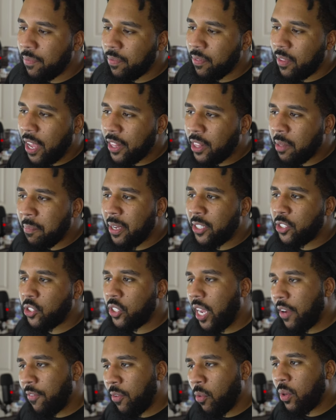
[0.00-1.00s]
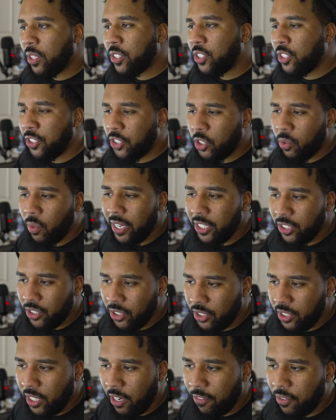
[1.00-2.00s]
Not to mention everyone's situation
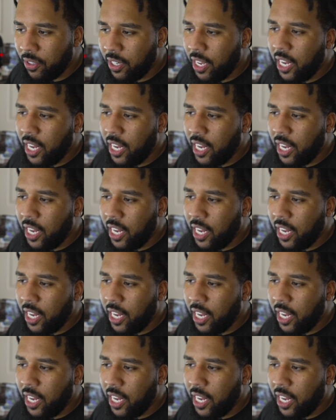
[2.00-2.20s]
is different.